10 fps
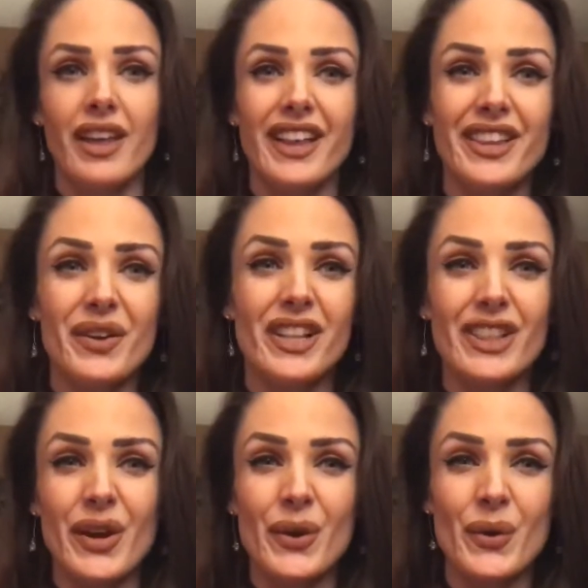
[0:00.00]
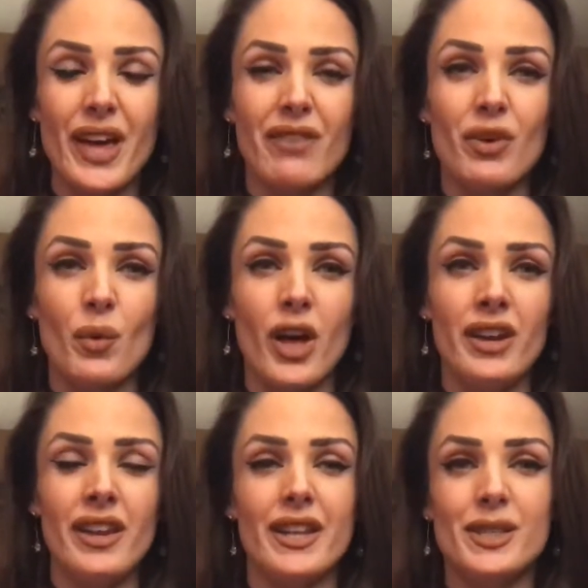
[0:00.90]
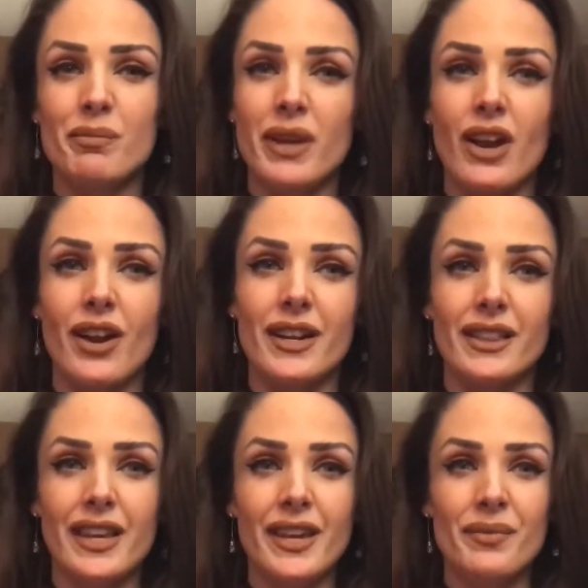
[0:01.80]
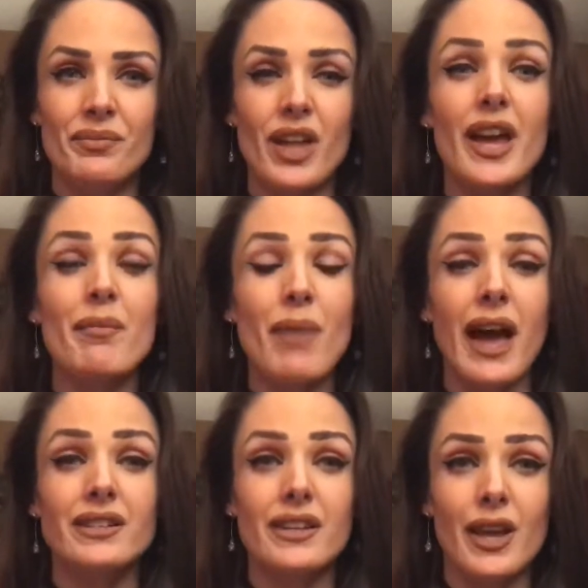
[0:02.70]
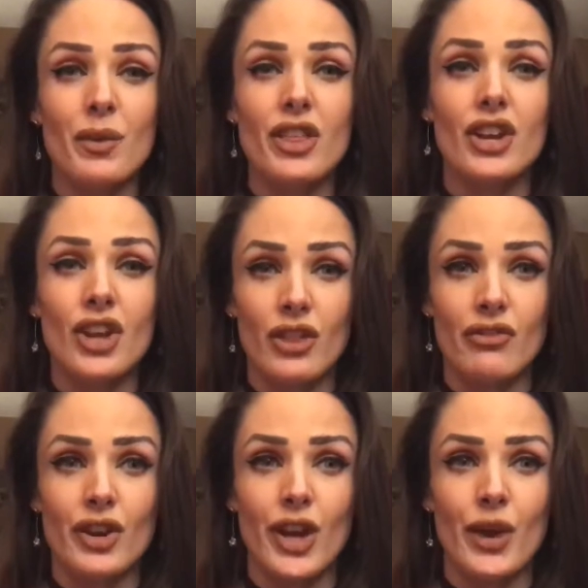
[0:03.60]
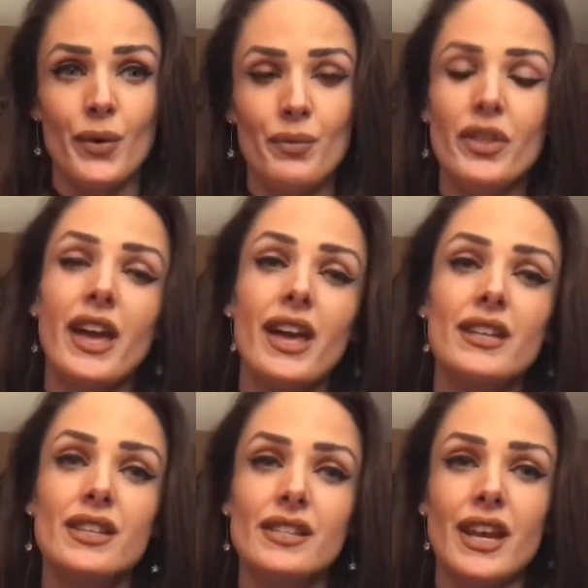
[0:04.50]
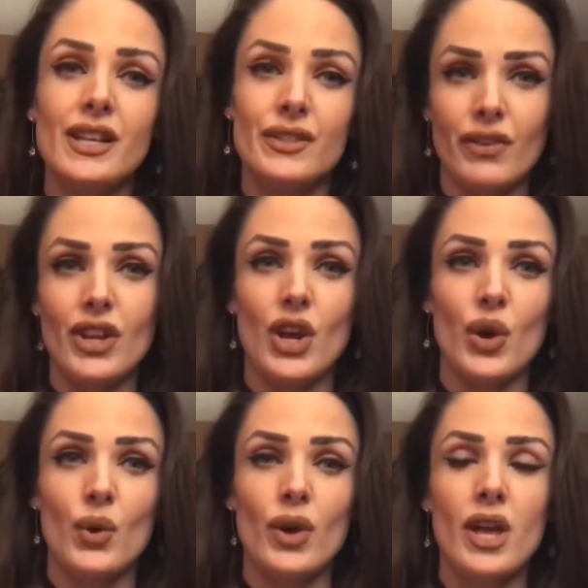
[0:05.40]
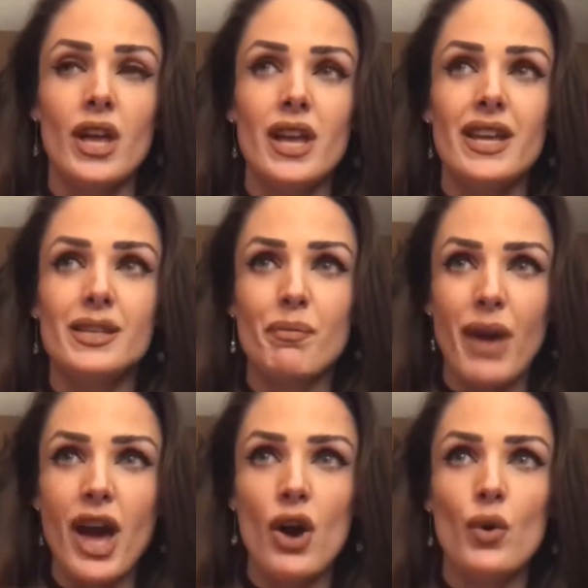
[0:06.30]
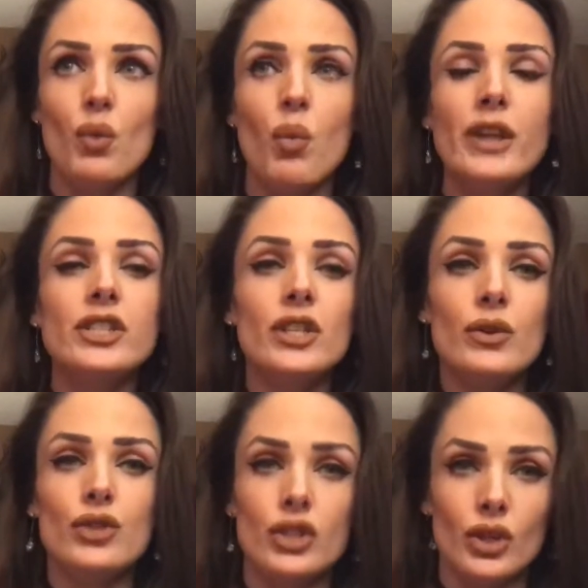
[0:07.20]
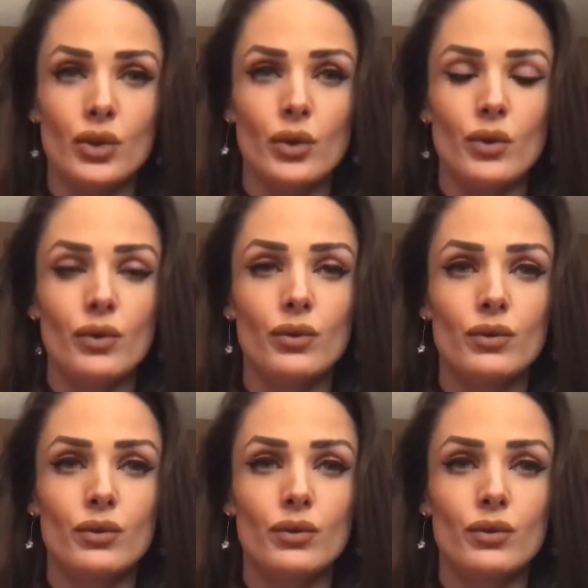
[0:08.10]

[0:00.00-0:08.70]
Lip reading: Hello, hello everyone, it's me Arden Lee. I am back today with another video, and today's video is about what do you do